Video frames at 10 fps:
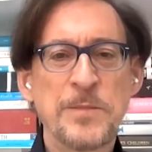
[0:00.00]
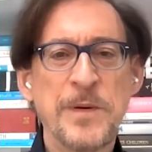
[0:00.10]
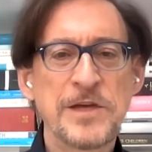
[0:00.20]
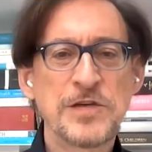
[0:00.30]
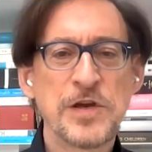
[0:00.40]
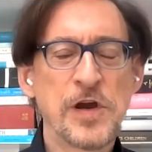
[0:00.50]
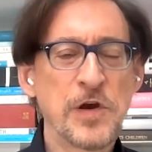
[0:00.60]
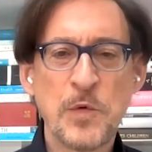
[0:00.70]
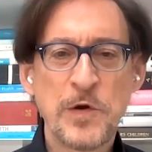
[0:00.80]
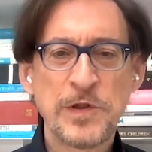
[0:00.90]
patient, you have got to
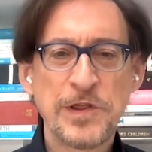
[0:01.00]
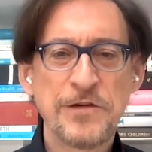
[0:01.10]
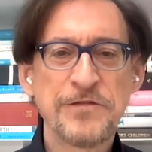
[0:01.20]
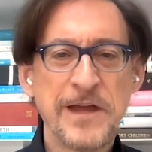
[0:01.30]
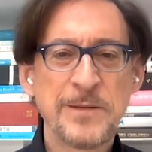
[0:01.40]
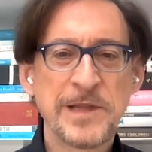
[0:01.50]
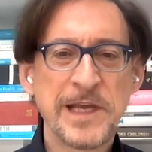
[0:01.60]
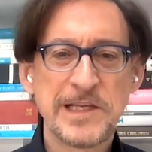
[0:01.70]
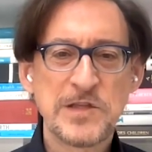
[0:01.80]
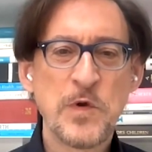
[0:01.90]
work with their family
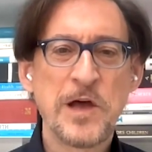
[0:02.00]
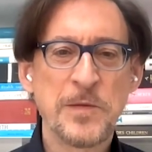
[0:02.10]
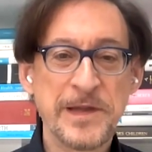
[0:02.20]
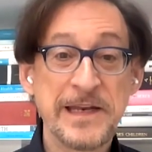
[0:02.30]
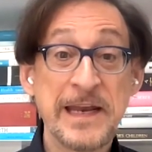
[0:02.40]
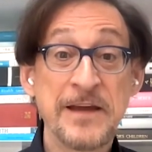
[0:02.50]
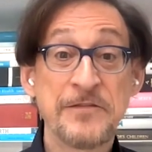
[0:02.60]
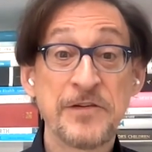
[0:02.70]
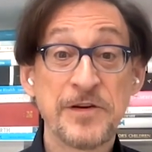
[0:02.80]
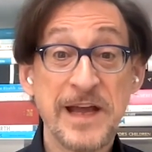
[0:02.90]
as well, but
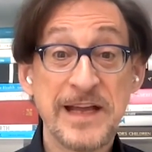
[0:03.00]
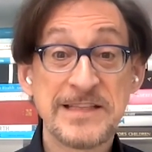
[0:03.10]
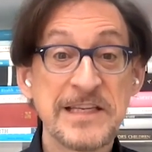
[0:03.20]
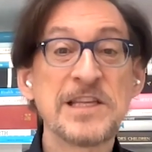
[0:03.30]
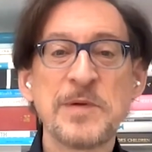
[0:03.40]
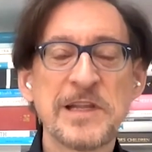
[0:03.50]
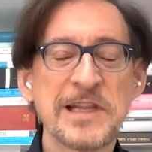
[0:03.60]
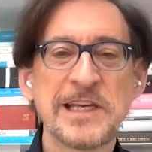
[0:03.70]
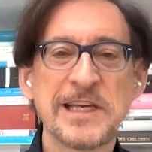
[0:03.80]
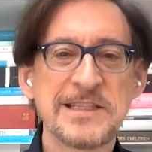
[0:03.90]
never as
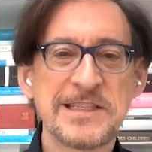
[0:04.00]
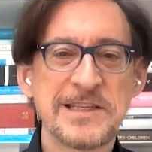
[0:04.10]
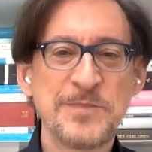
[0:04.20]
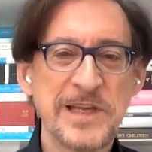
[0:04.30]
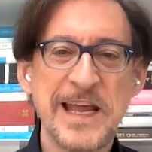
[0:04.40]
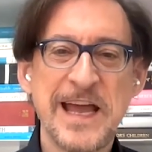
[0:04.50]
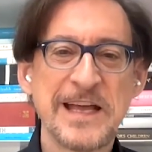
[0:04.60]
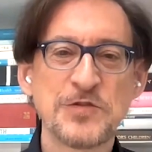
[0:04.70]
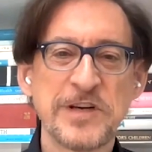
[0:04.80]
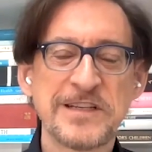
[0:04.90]
intimately as in
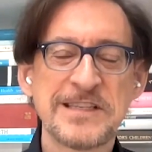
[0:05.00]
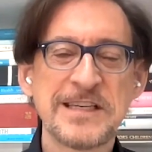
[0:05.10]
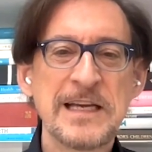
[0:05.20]
pediatrics.